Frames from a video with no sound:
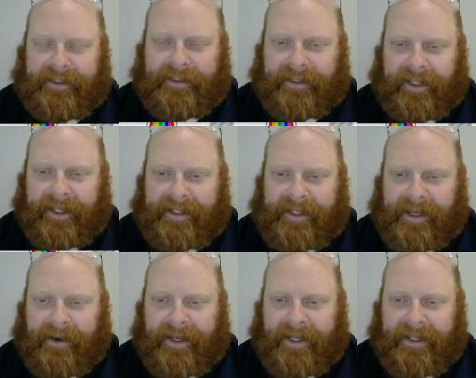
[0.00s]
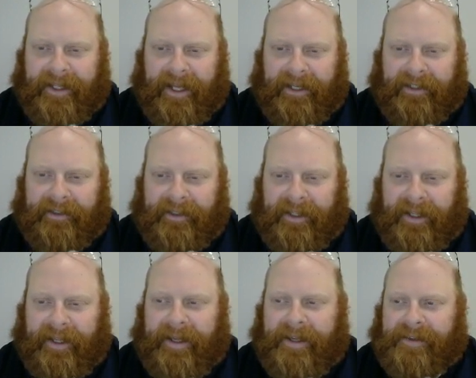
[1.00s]
All right. You see how I did that?
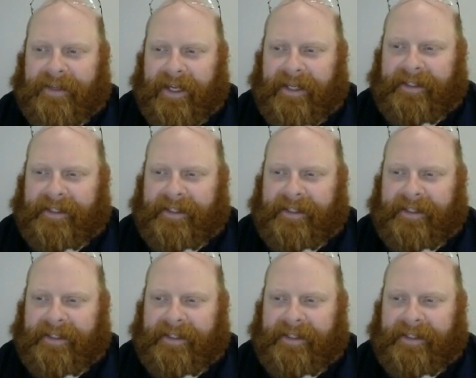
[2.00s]
So the next